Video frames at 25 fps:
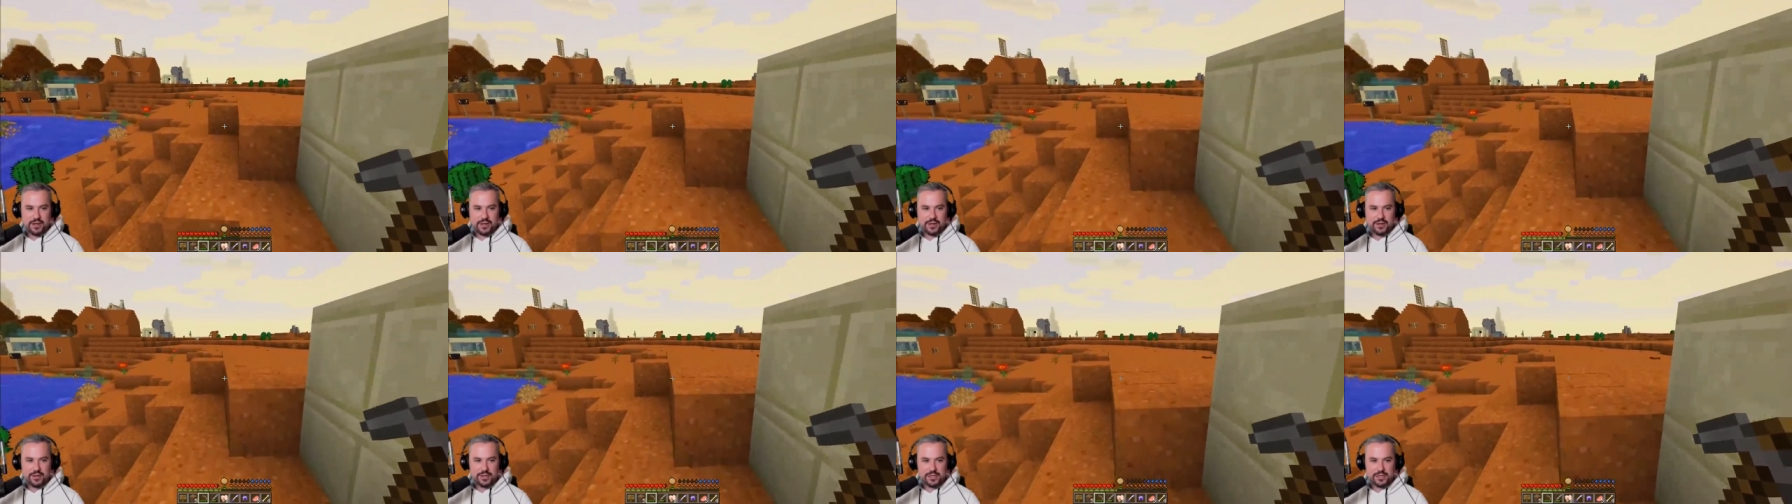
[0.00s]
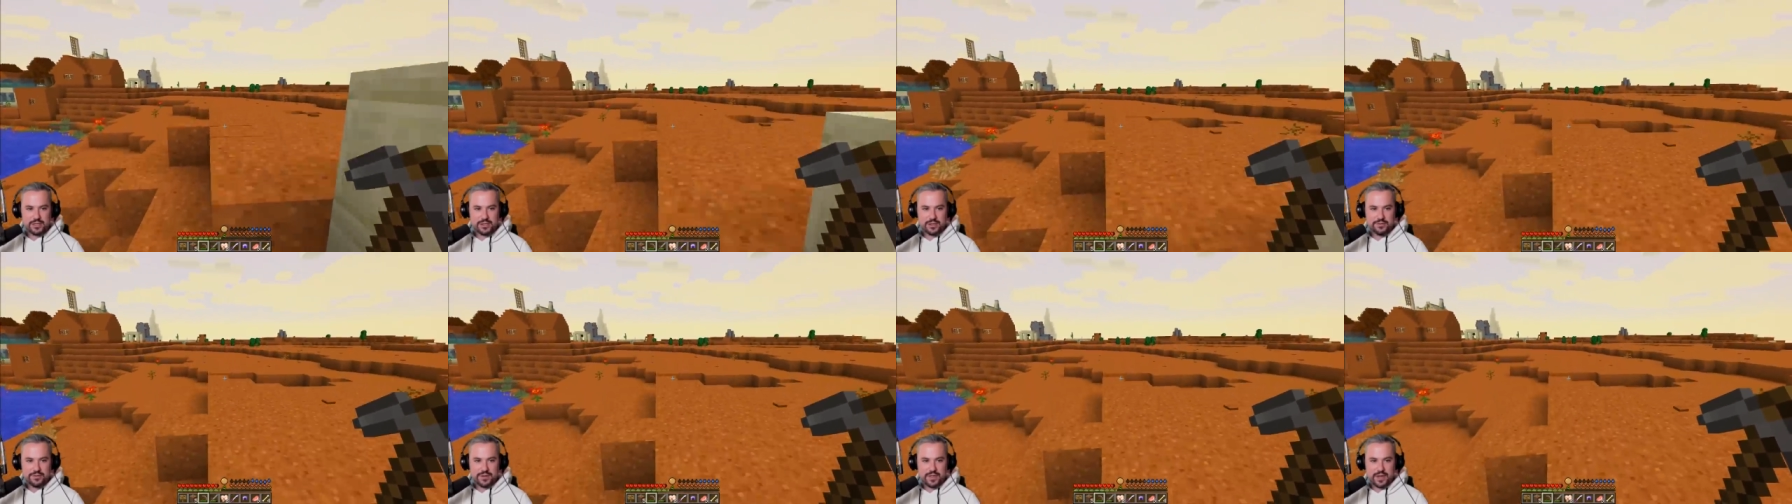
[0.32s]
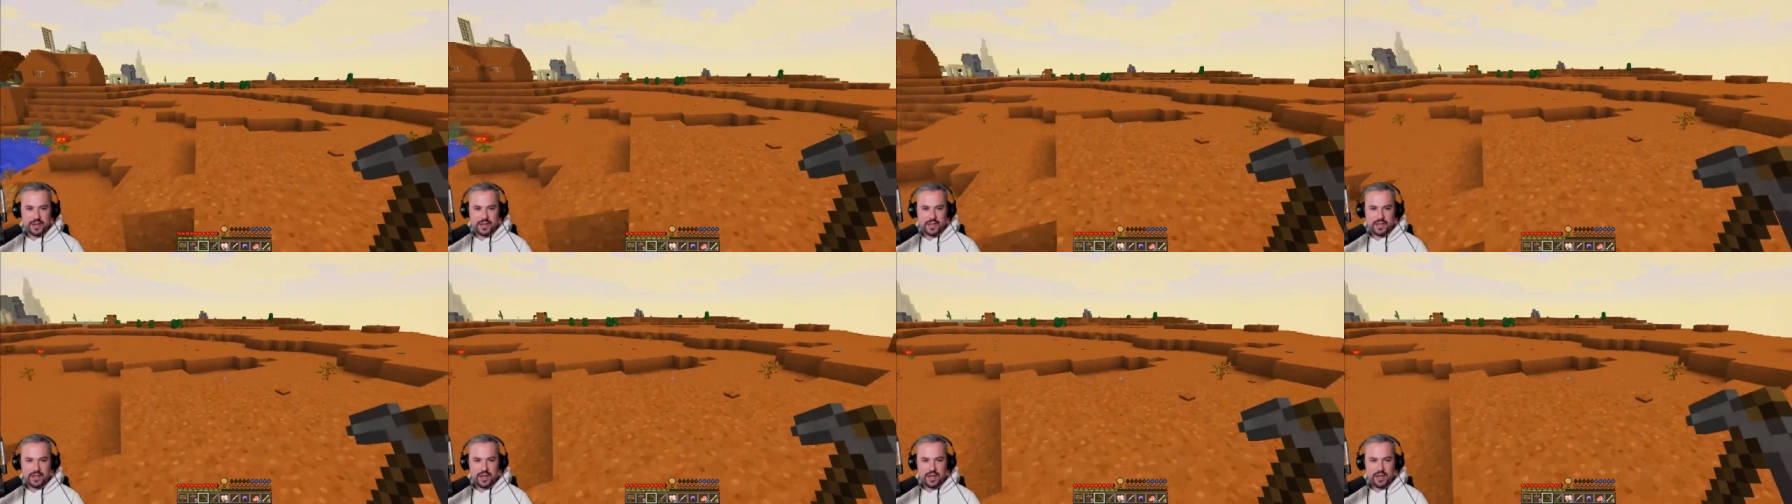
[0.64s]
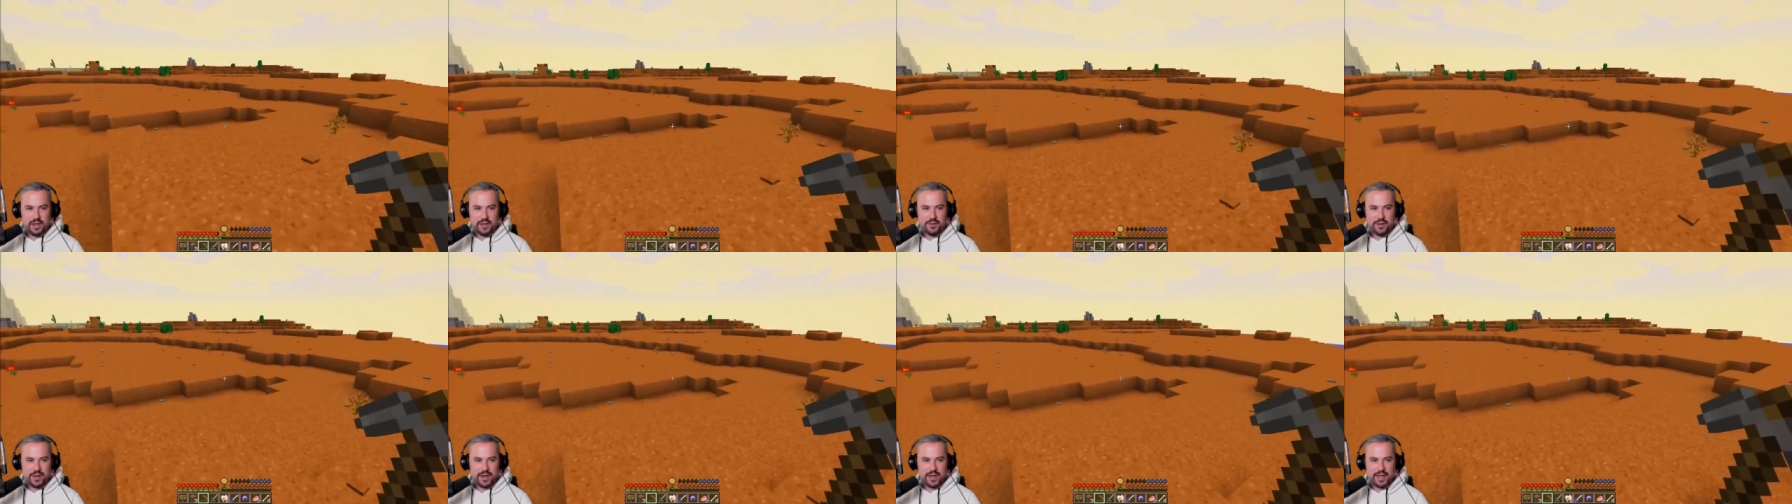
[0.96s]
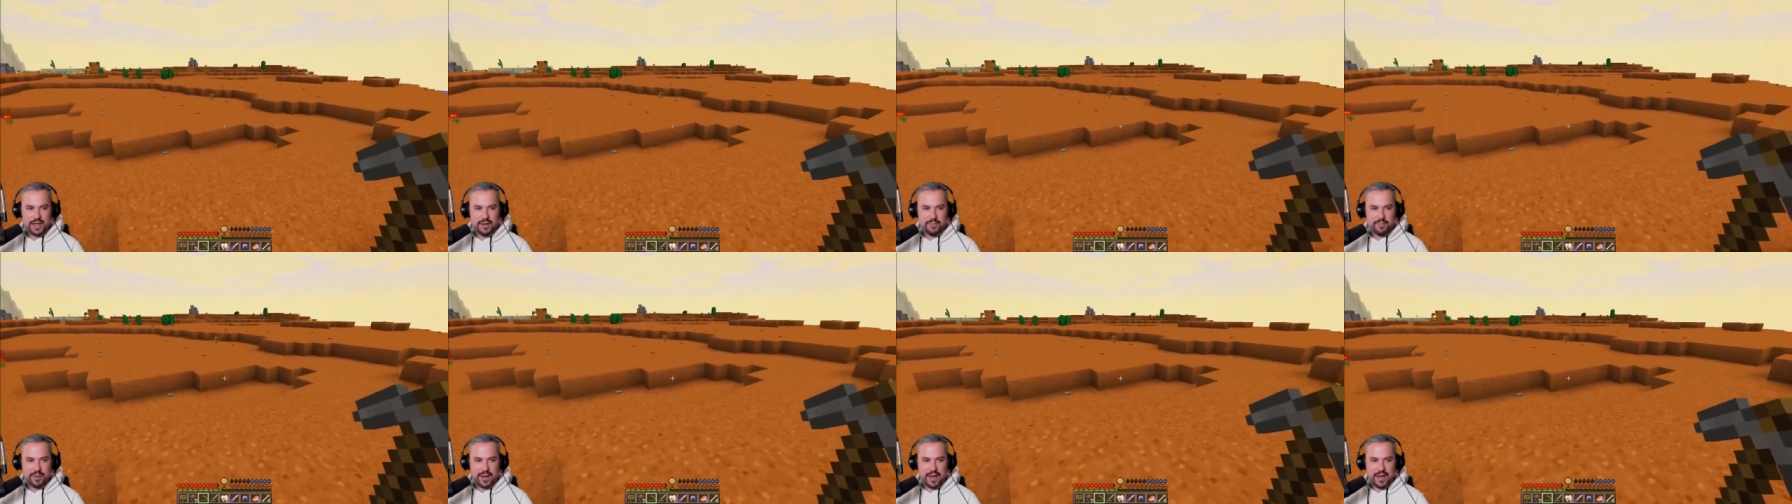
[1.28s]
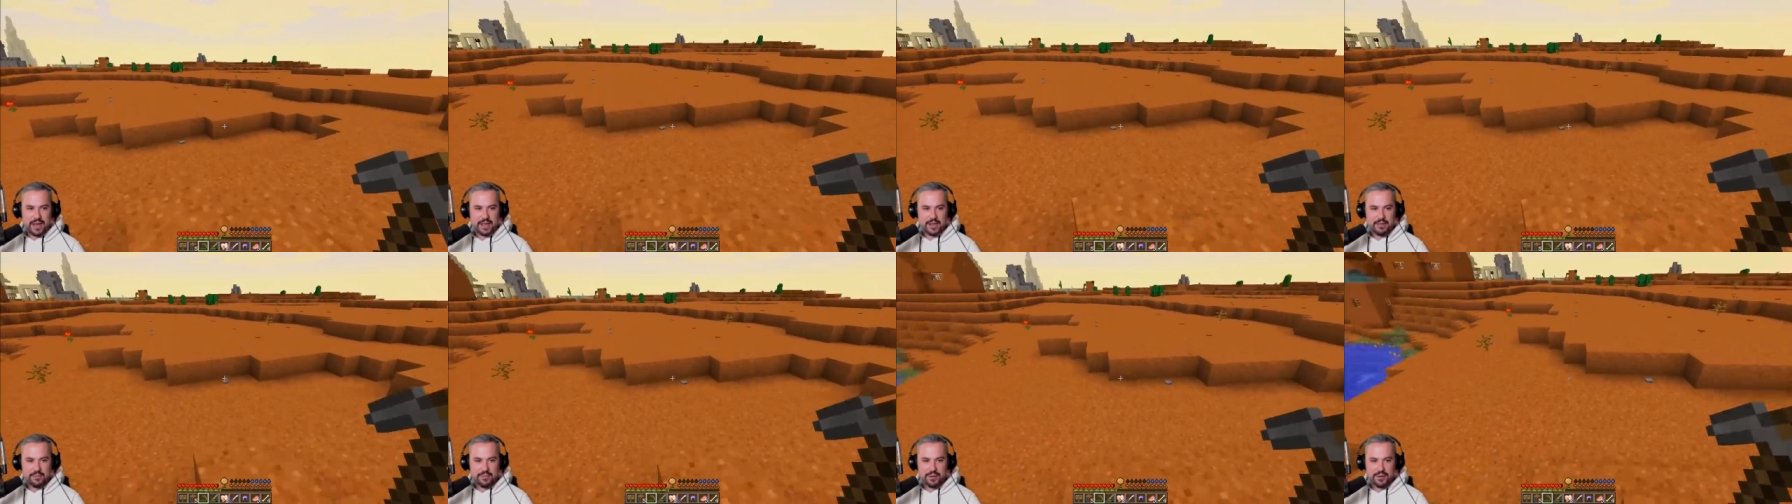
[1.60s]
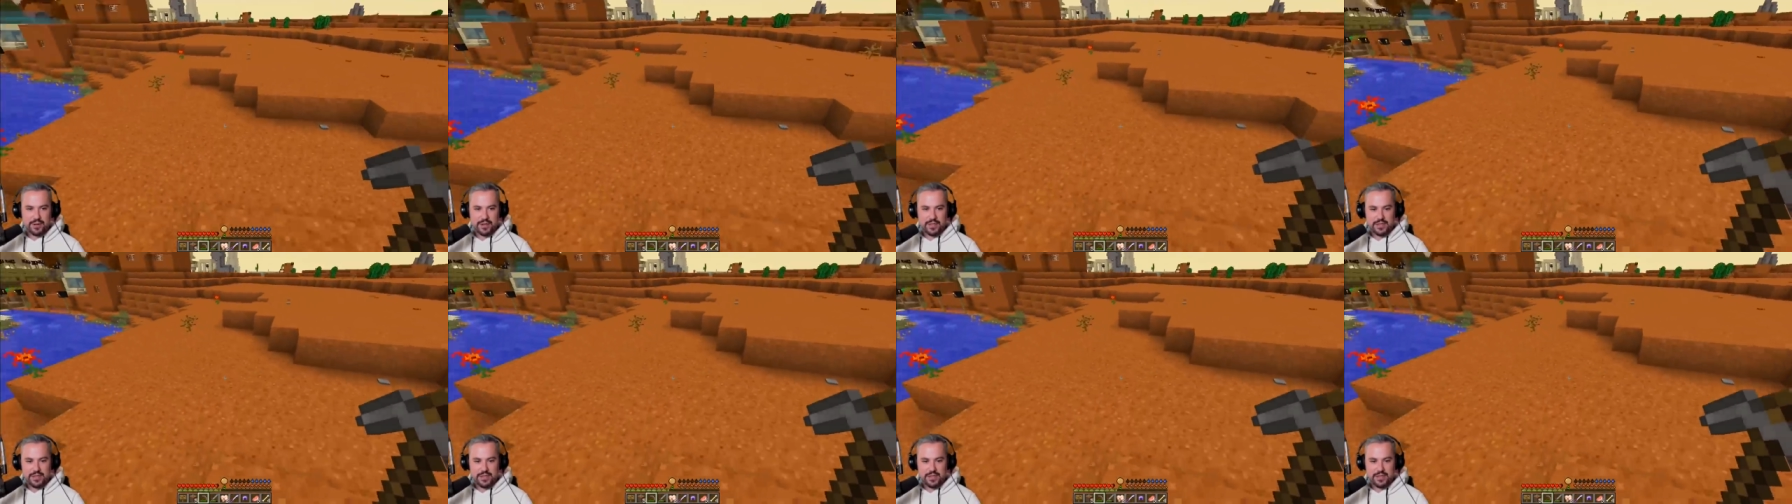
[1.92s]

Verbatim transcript: cool stuff that I kind of want to get back and put